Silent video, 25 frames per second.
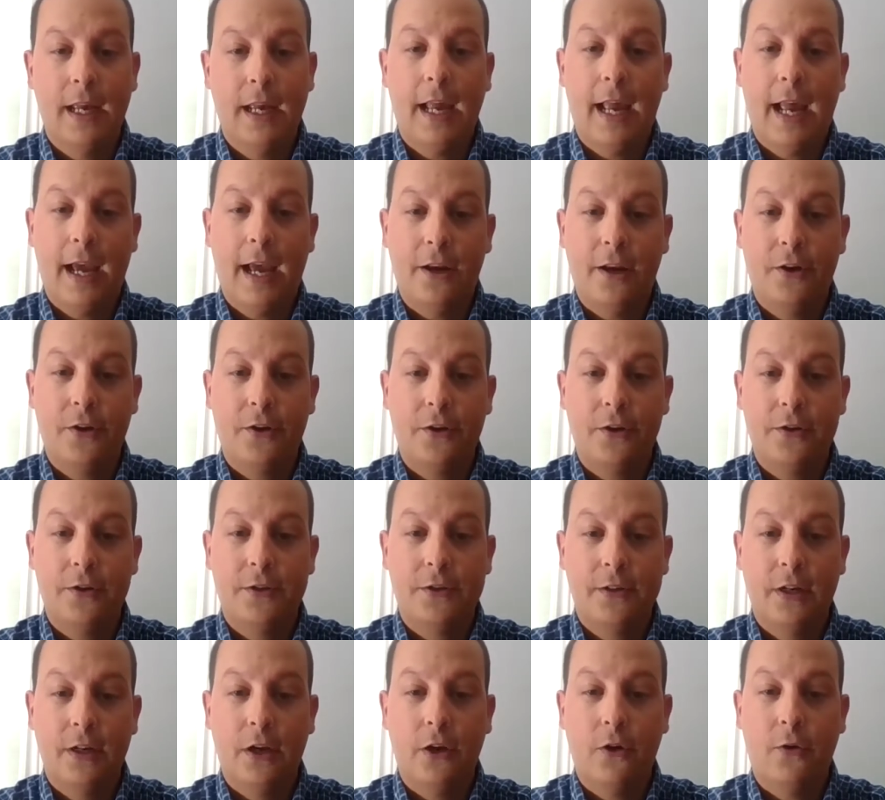
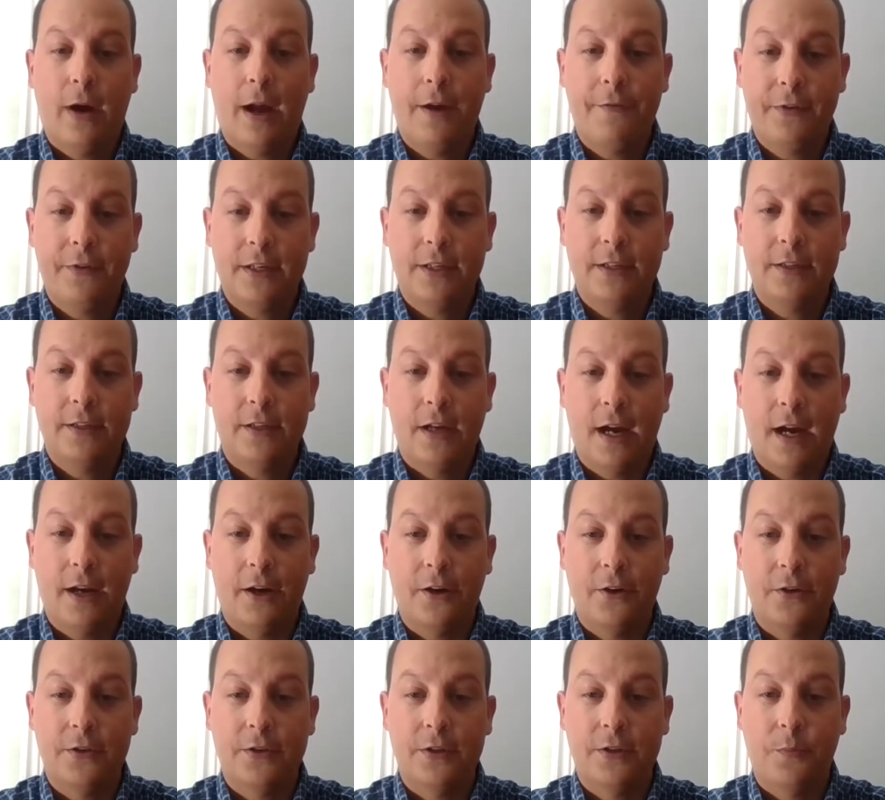editors, graphic
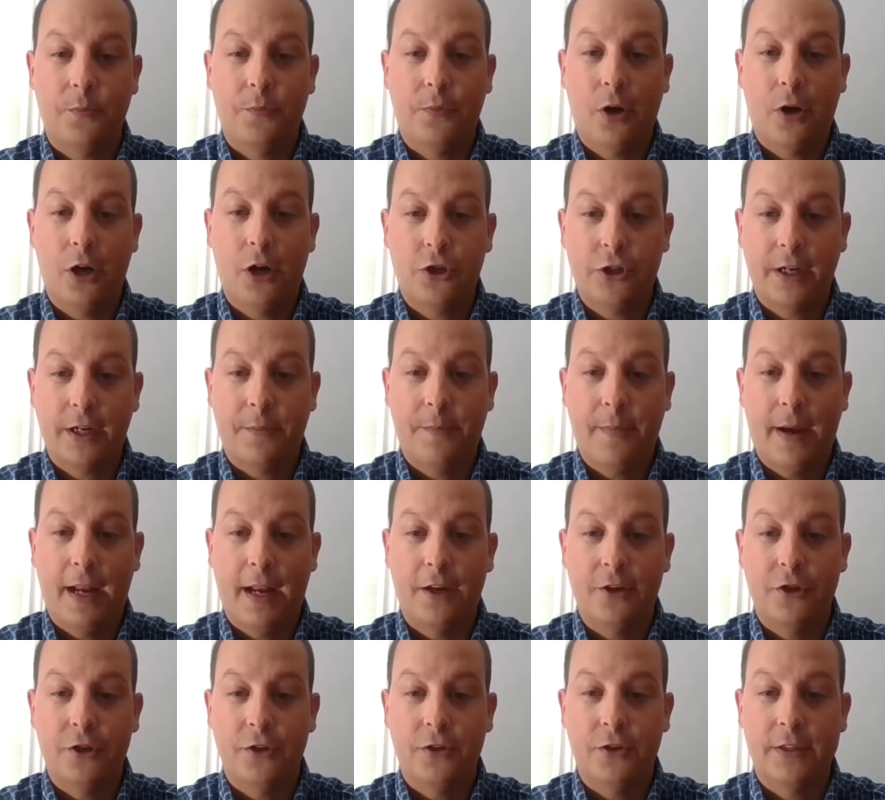designers, project
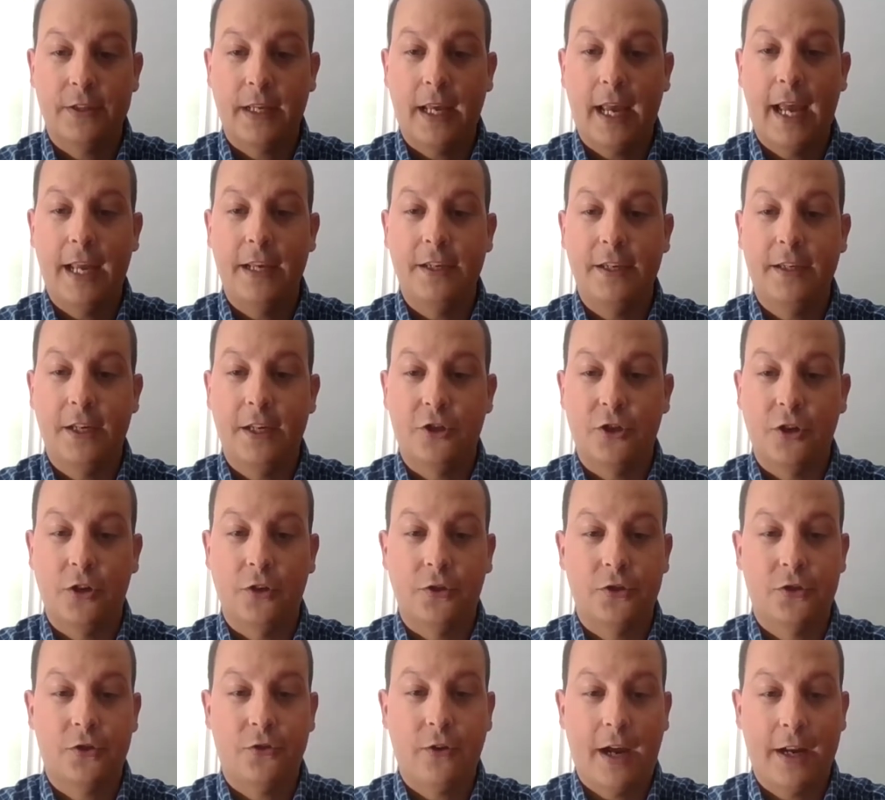managers, and digital
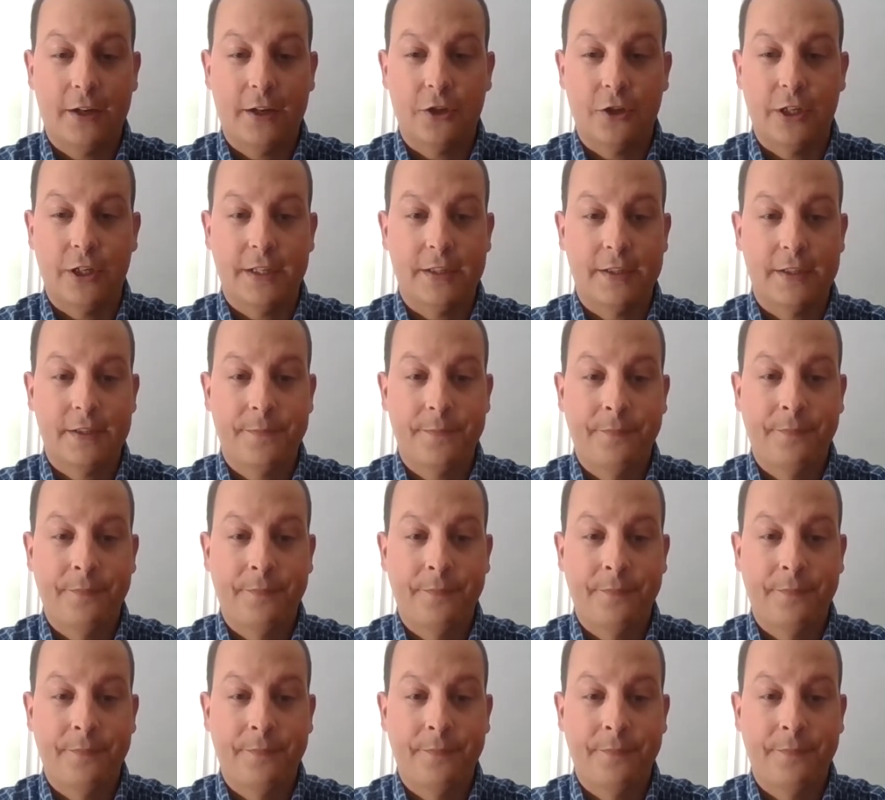strategists.